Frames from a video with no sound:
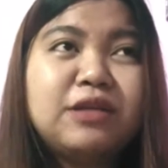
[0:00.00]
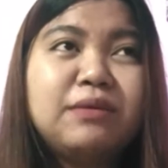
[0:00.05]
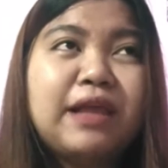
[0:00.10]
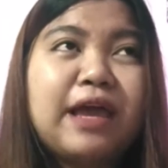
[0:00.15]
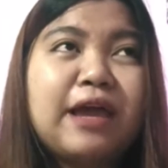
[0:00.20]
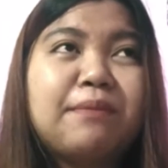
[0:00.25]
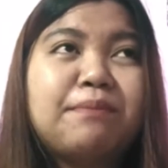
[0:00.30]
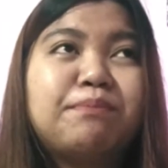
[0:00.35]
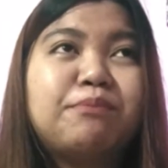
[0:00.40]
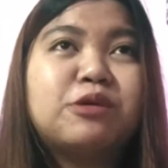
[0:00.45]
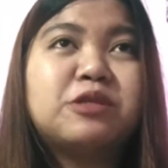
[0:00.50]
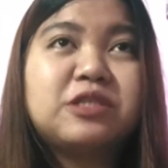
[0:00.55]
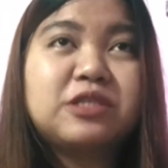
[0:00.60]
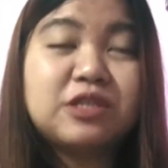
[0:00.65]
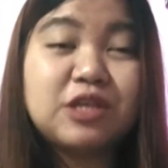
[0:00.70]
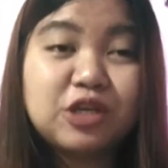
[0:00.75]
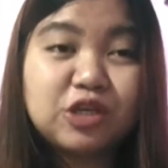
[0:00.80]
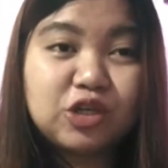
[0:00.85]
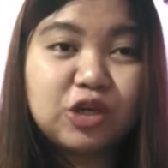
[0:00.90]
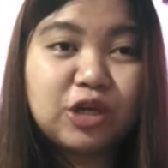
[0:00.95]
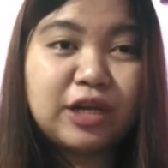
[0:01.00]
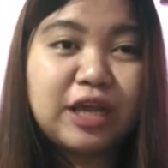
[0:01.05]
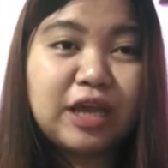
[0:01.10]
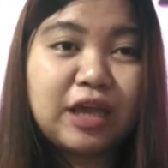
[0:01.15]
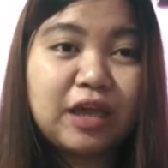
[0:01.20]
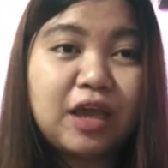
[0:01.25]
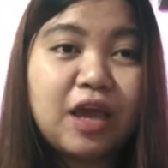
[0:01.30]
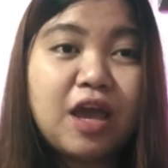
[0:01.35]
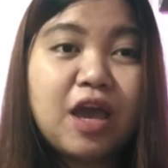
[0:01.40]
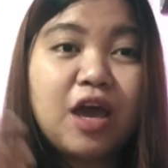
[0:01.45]
like
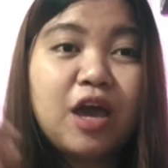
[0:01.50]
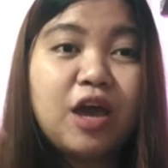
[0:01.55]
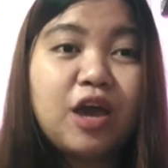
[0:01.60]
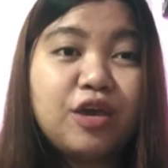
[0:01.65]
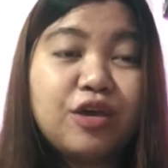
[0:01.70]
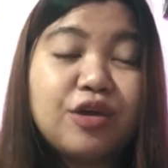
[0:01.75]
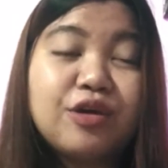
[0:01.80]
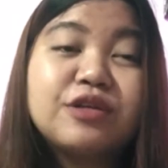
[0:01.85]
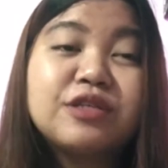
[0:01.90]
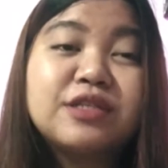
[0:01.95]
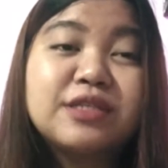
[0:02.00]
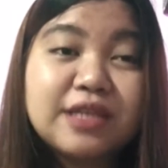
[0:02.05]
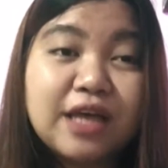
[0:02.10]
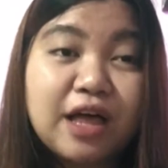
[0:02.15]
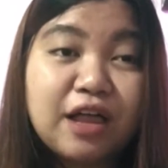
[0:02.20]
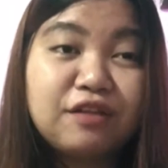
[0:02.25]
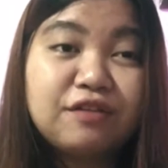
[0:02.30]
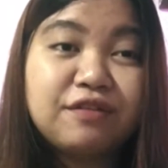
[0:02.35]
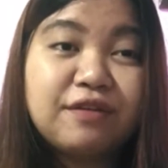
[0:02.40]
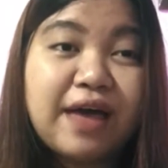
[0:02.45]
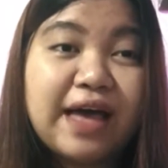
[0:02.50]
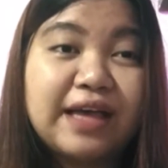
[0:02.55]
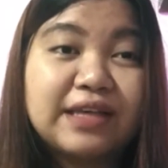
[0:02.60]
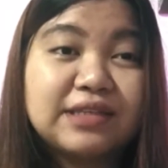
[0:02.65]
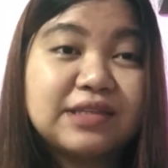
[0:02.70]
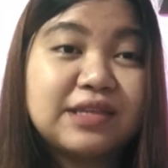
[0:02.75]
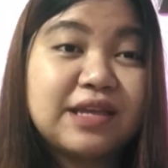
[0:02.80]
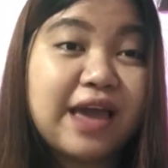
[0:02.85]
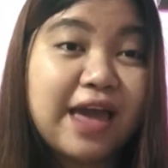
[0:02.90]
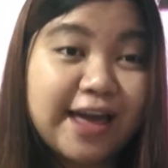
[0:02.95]
positioning yourself
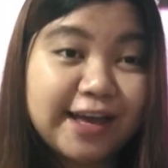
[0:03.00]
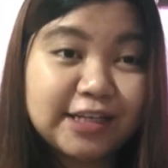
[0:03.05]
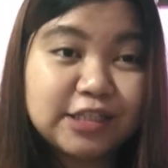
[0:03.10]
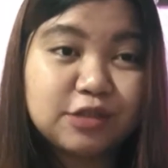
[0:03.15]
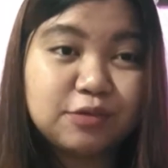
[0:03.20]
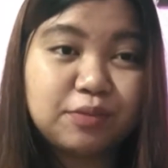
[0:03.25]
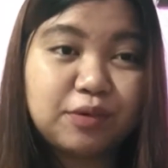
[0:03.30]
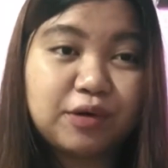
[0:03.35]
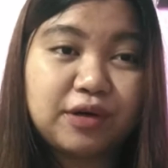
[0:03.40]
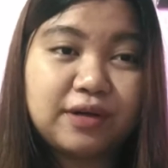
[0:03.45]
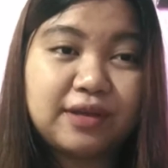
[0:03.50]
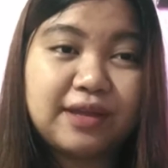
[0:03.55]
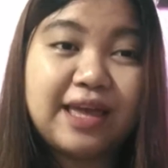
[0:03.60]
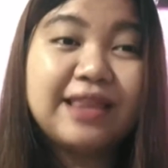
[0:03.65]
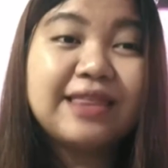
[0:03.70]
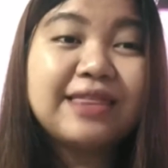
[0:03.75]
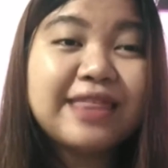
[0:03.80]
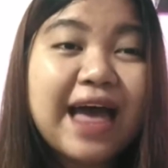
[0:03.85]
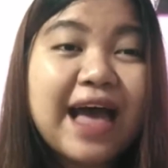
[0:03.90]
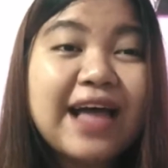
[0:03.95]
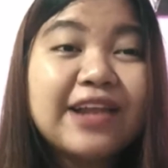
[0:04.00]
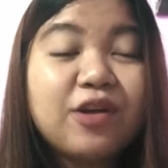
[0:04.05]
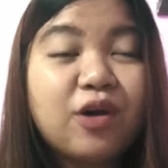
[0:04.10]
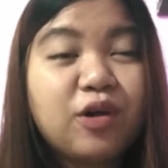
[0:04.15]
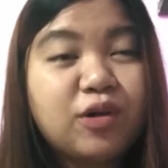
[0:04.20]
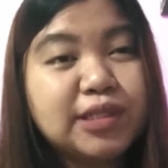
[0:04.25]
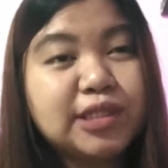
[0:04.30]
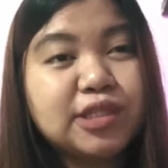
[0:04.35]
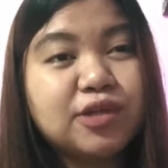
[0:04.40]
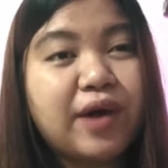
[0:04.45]
as the expert, and that
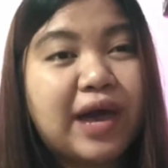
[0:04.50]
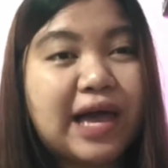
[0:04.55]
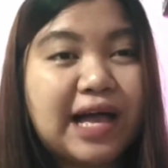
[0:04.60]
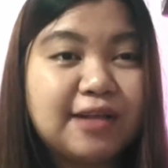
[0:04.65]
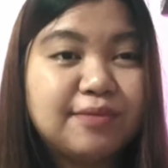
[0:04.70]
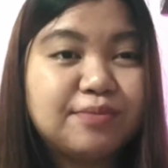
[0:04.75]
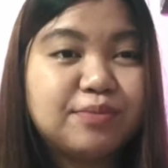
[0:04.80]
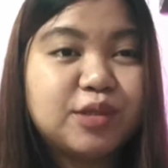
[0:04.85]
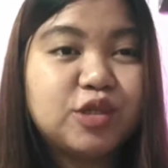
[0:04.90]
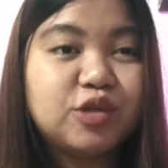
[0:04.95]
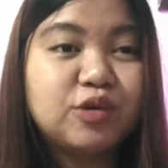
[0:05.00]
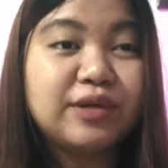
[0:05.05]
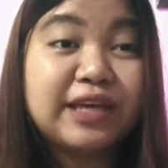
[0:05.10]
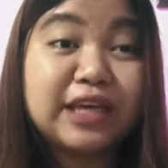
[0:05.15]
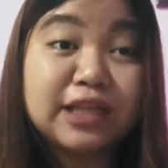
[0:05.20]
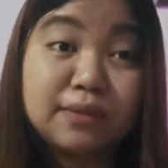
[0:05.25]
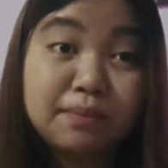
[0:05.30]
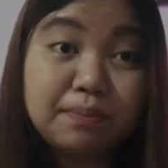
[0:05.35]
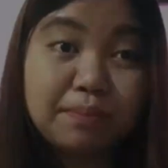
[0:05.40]
also helps you get